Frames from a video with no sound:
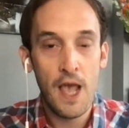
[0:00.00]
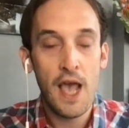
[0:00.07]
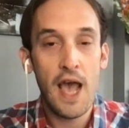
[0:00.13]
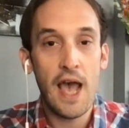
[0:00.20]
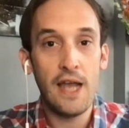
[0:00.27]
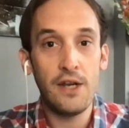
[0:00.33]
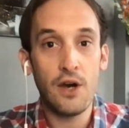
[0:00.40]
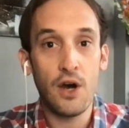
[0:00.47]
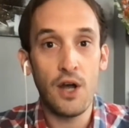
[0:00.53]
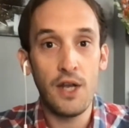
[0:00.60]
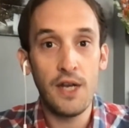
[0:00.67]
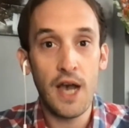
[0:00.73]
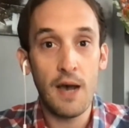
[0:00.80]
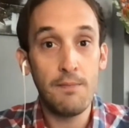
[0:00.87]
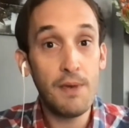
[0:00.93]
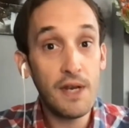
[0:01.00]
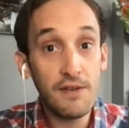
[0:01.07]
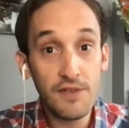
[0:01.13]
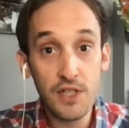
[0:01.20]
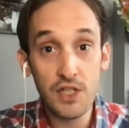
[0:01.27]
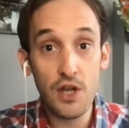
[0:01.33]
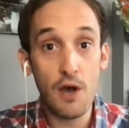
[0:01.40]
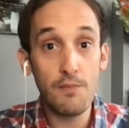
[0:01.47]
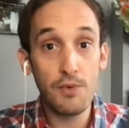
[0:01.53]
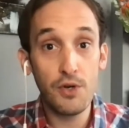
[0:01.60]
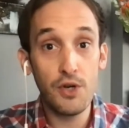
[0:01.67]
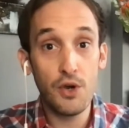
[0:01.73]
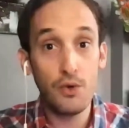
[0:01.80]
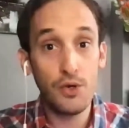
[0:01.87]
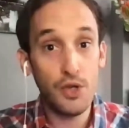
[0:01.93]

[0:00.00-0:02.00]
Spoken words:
And on a bit of a somber note,